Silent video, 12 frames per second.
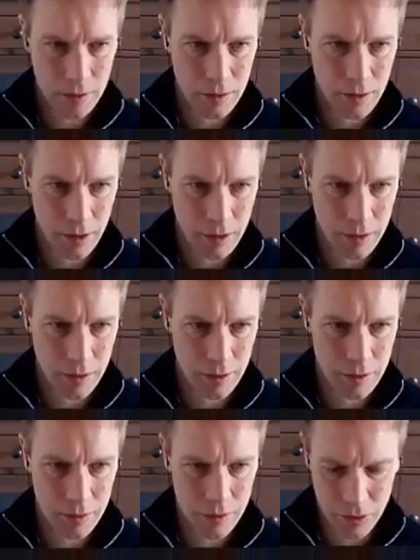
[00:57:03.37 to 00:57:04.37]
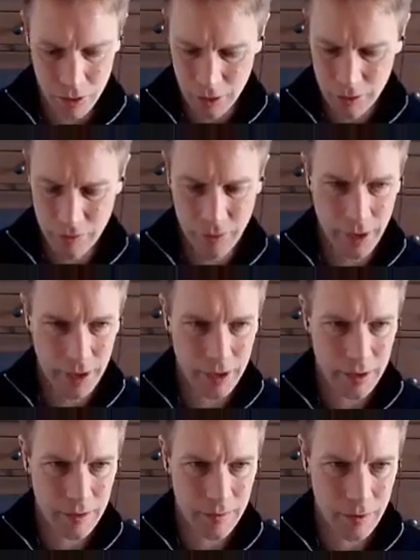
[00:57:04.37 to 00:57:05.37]
like just
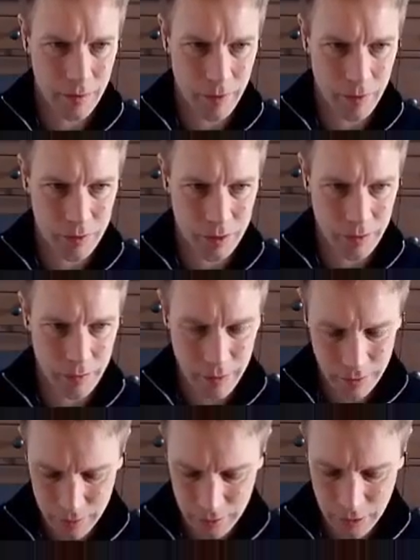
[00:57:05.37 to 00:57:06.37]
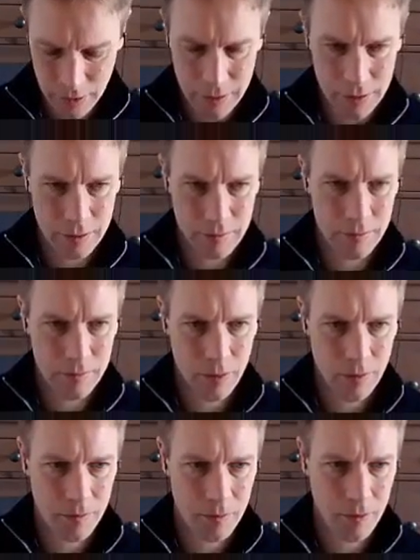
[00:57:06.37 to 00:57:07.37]
creating one with all zeros, let's
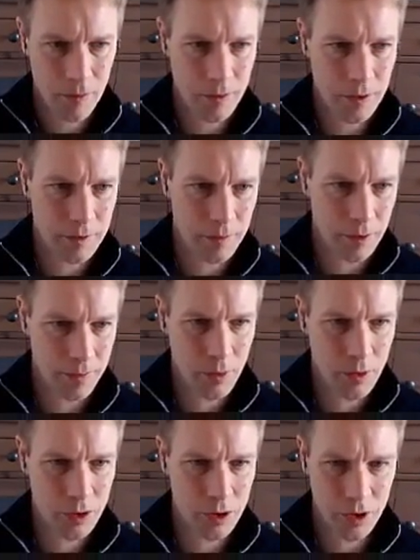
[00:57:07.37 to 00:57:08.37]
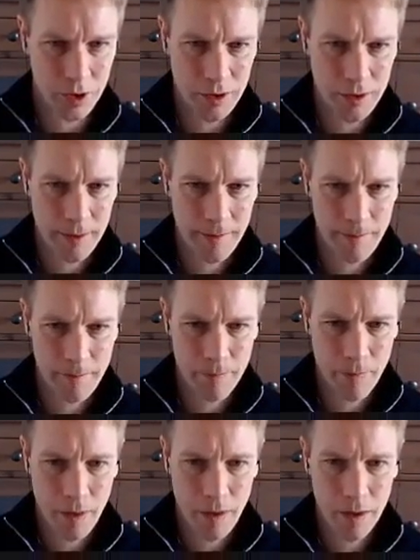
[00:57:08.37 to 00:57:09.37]
populate it by pushing.
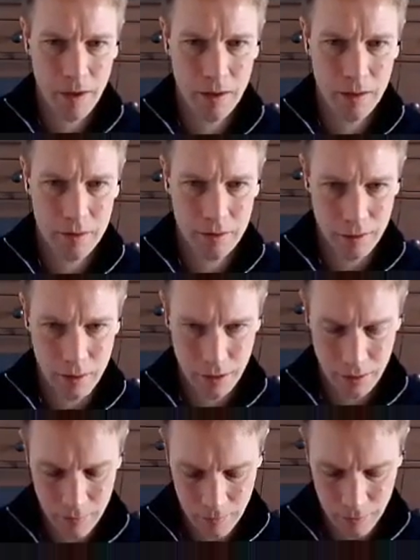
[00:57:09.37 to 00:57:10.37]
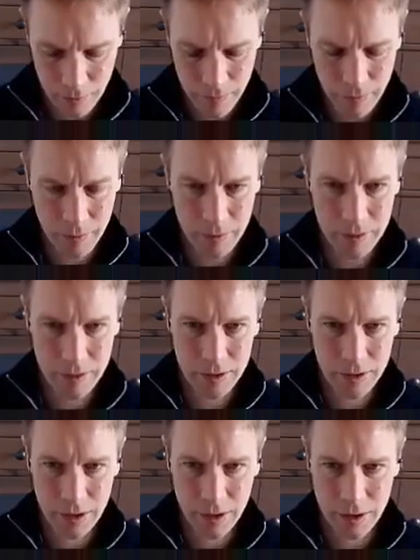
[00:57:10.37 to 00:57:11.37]
So I think what we want to
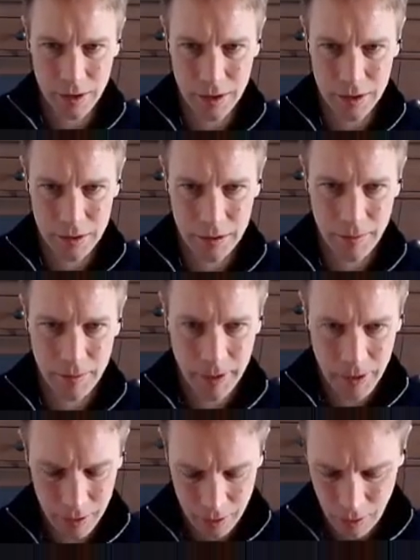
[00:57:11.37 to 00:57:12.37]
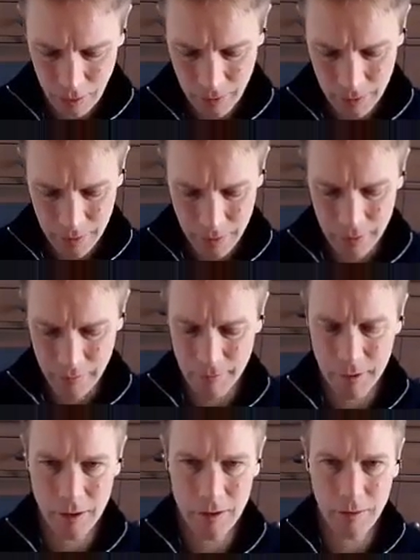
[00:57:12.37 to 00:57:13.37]
say is, did we make a new method? I think we
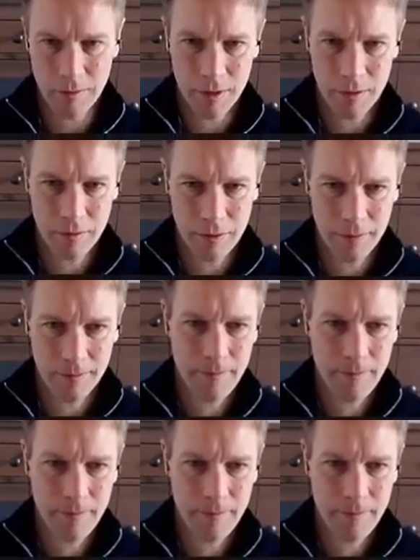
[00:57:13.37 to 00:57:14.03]
made a new method, right?